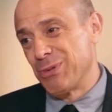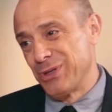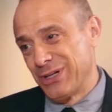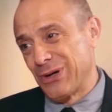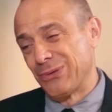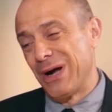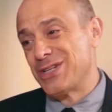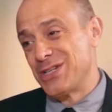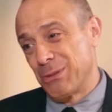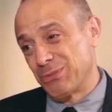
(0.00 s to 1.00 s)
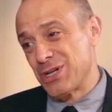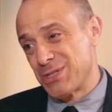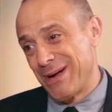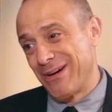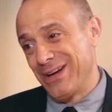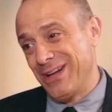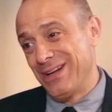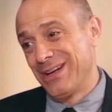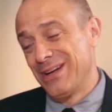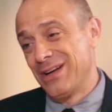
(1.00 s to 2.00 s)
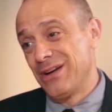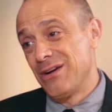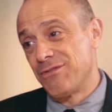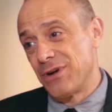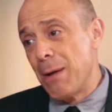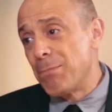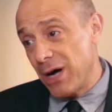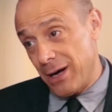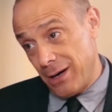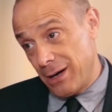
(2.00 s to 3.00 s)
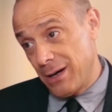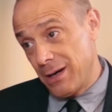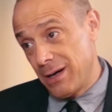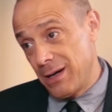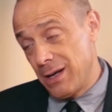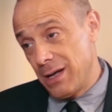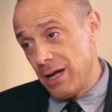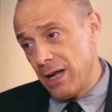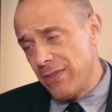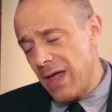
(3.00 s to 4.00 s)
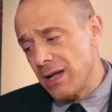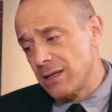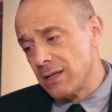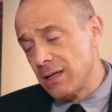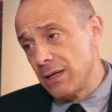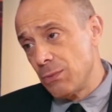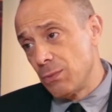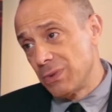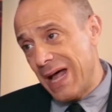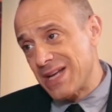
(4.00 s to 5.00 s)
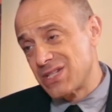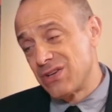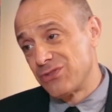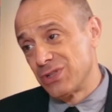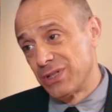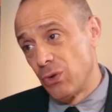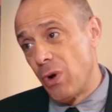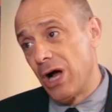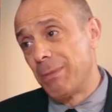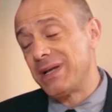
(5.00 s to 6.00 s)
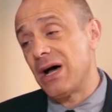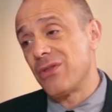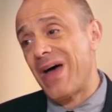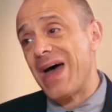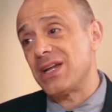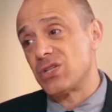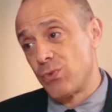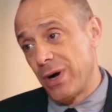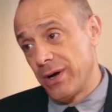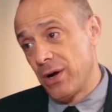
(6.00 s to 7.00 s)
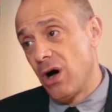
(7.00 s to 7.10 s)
political rights and your prosperity for empire. And that lasted for a little while, but now that is wearing